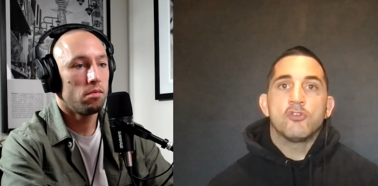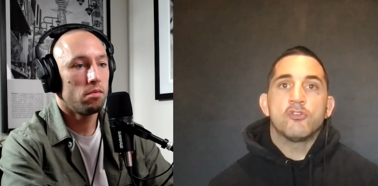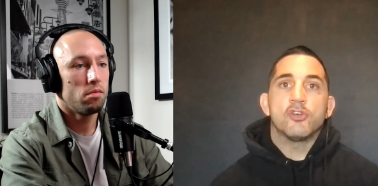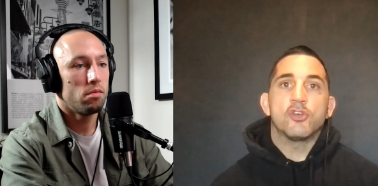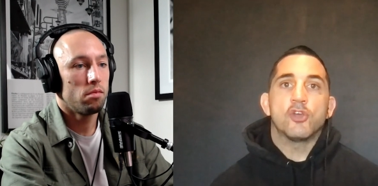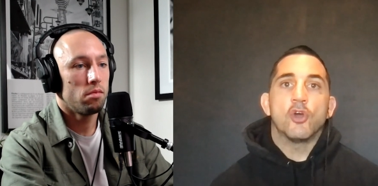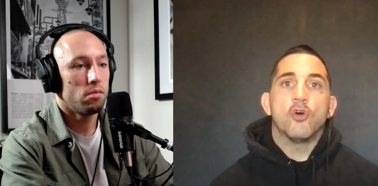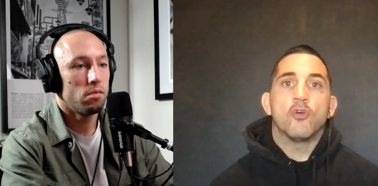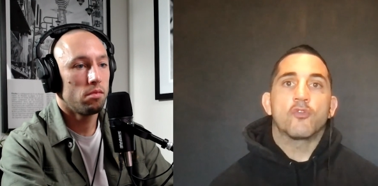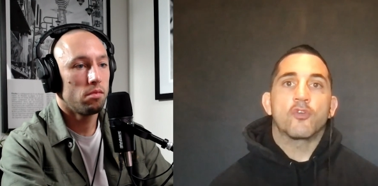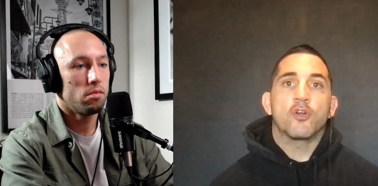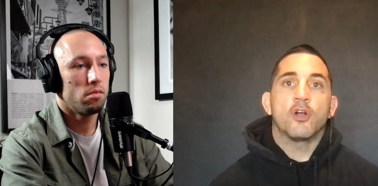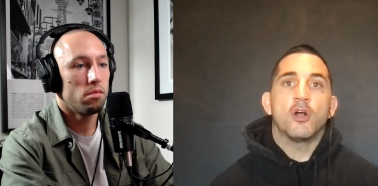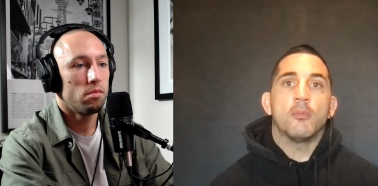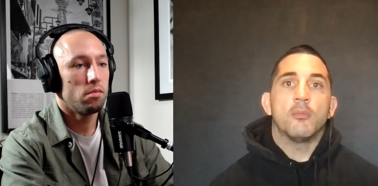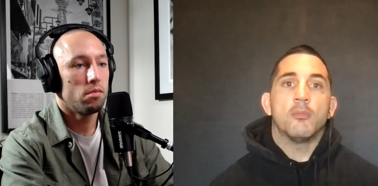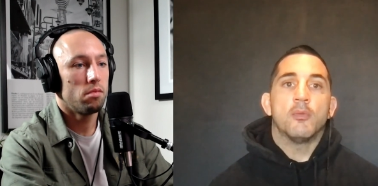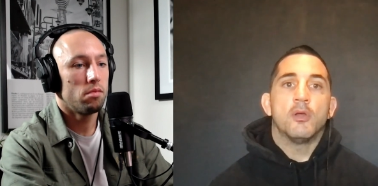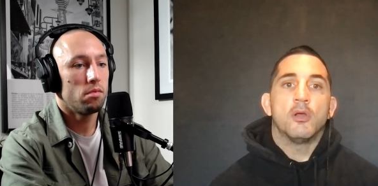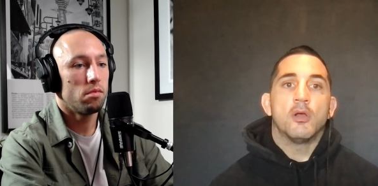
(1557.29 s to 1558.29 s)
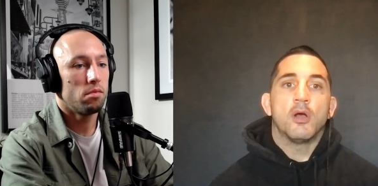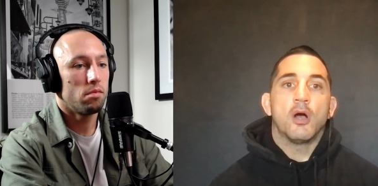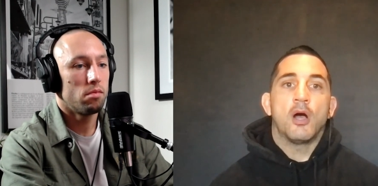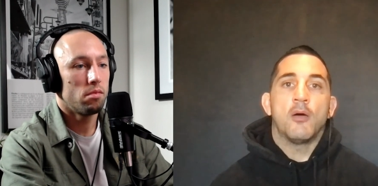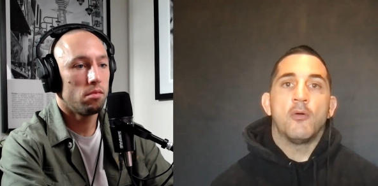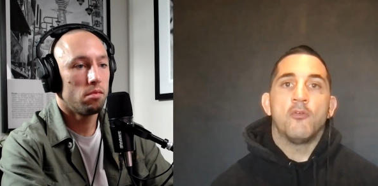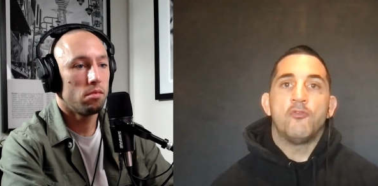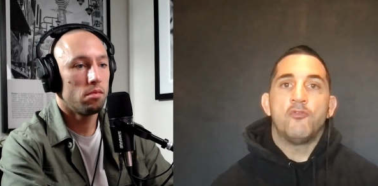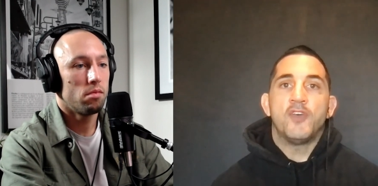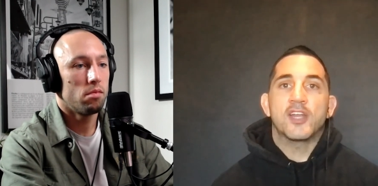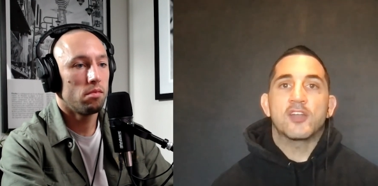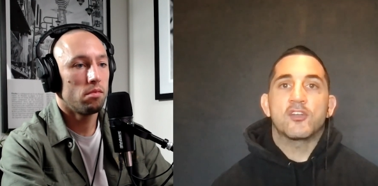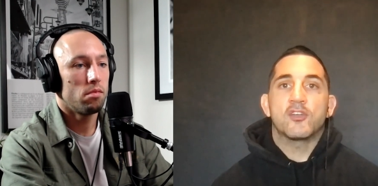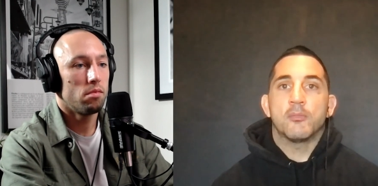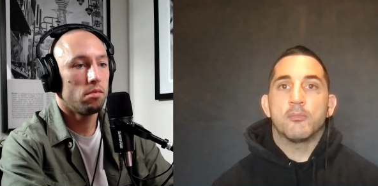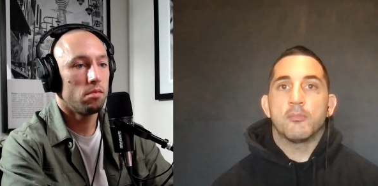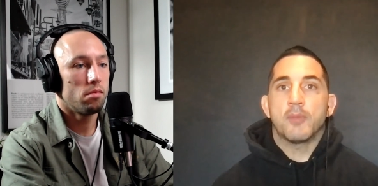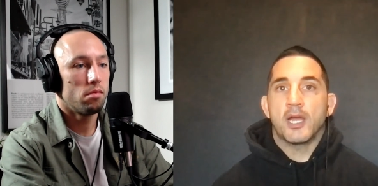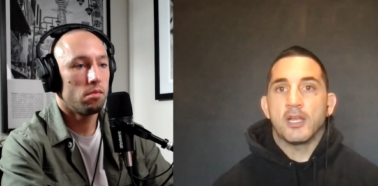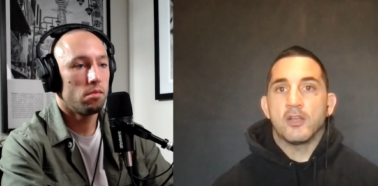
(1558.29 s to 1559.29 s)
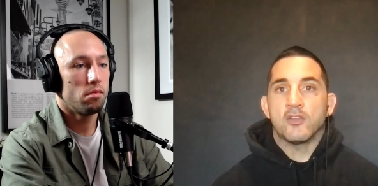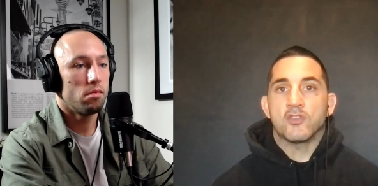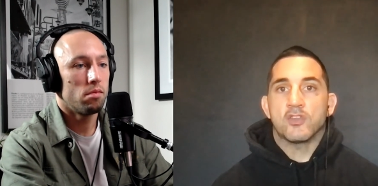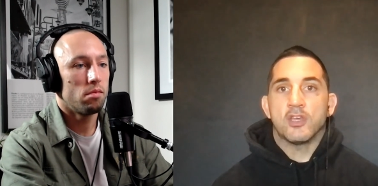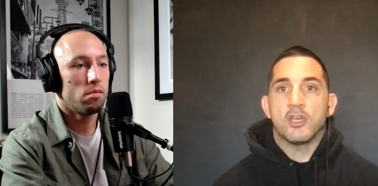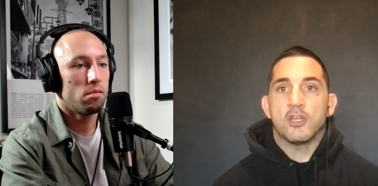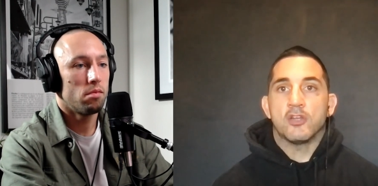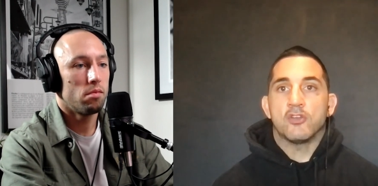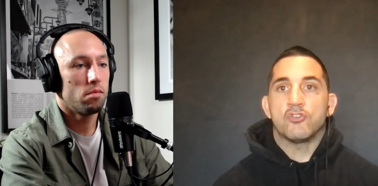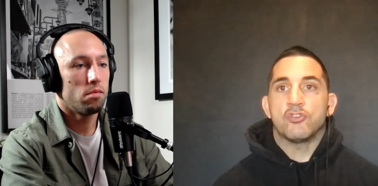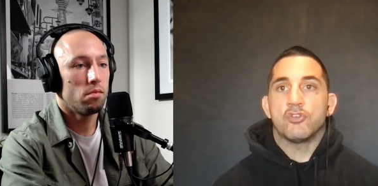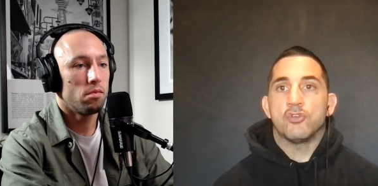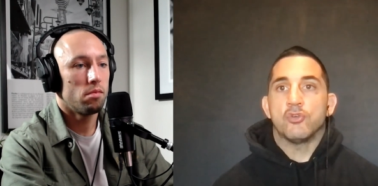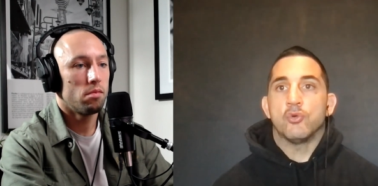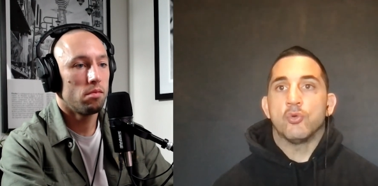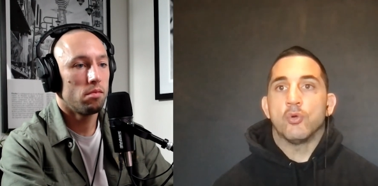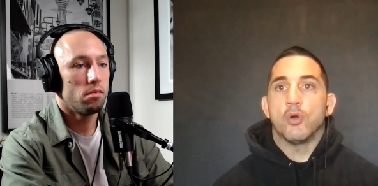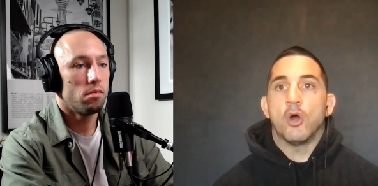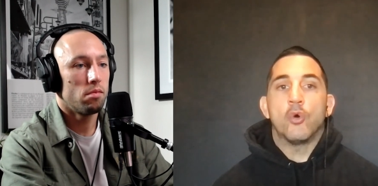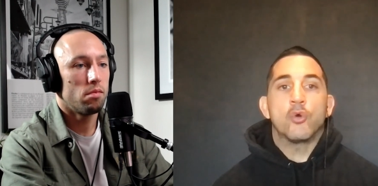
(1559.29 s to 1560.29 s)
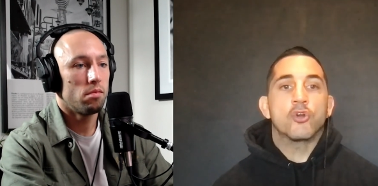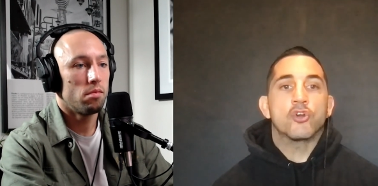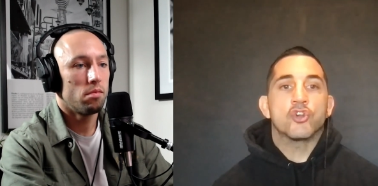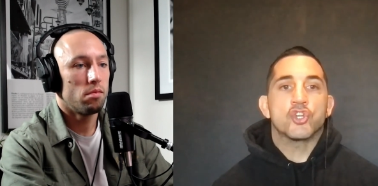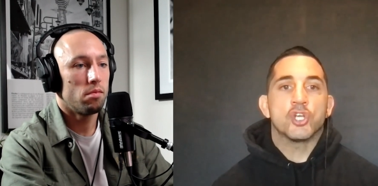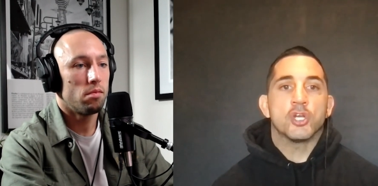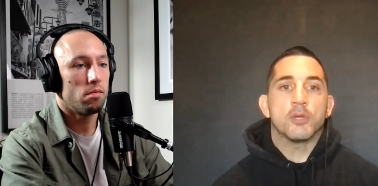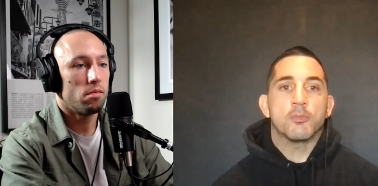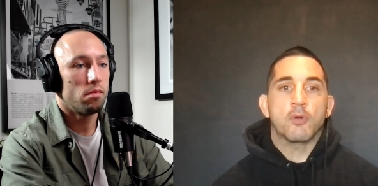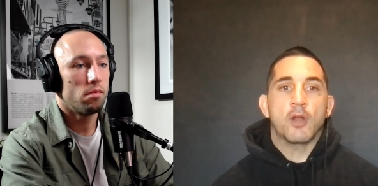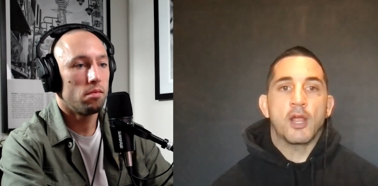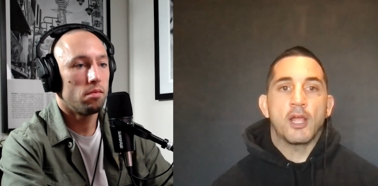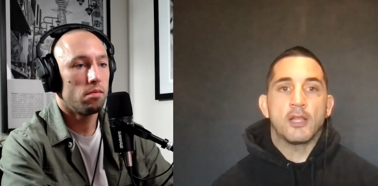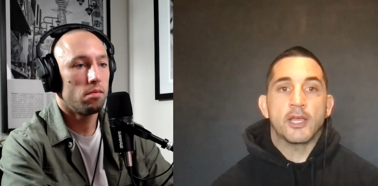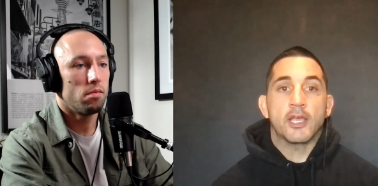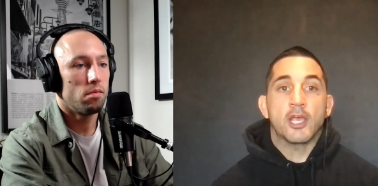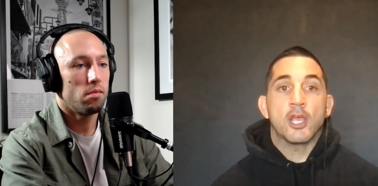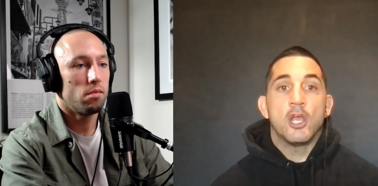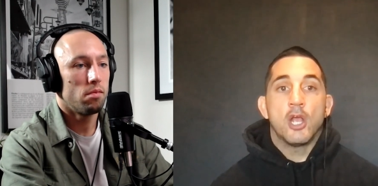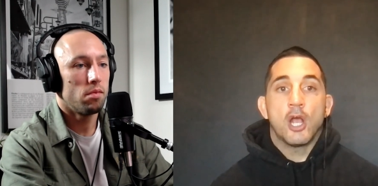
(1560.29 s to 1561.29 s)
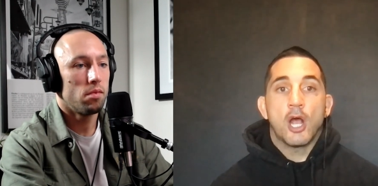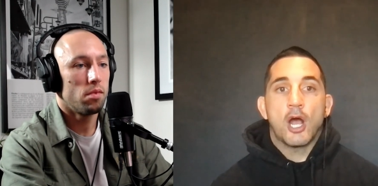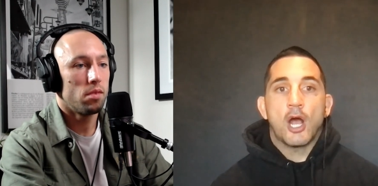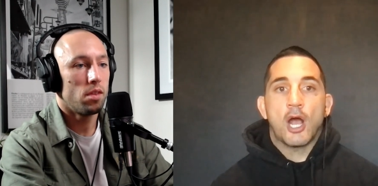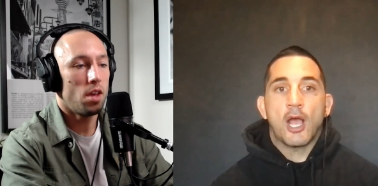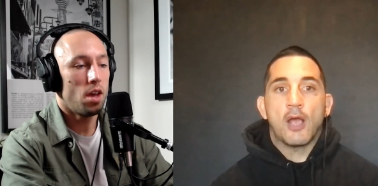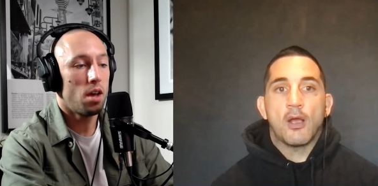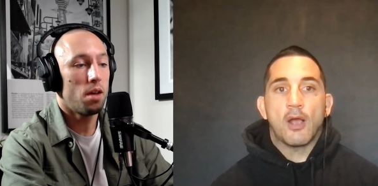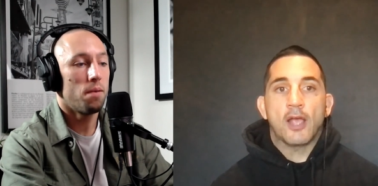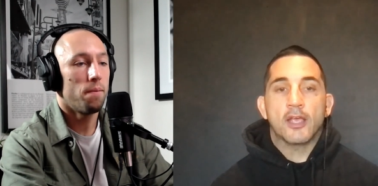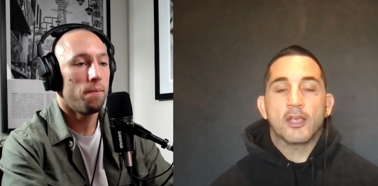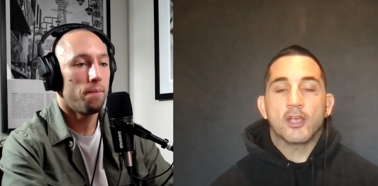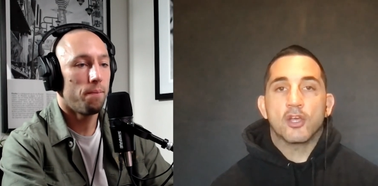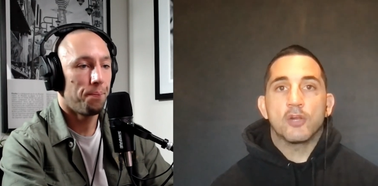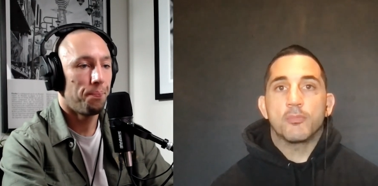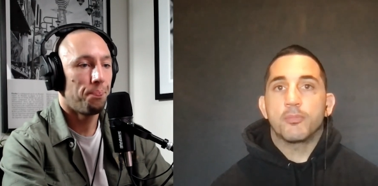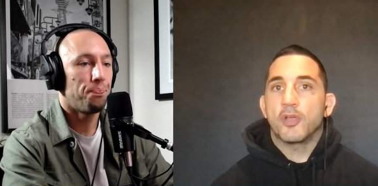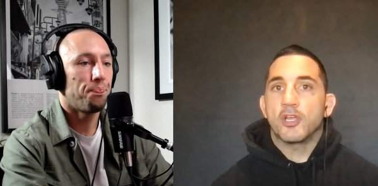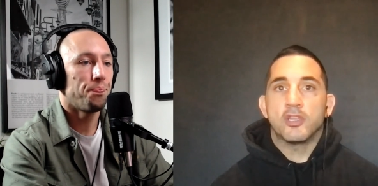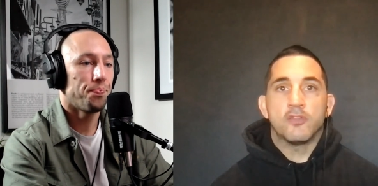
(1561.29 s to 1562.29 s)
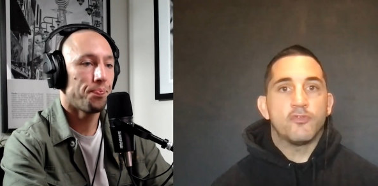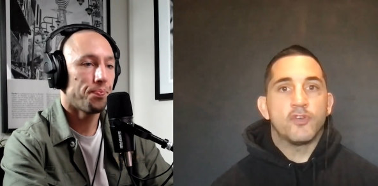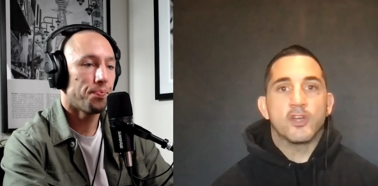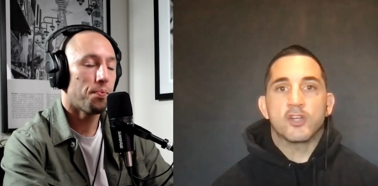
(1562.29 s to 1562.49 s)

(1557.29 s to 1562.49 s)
Speaker 1: to go from a victim mindset to ownership, right? Like yeah. I, I could have played the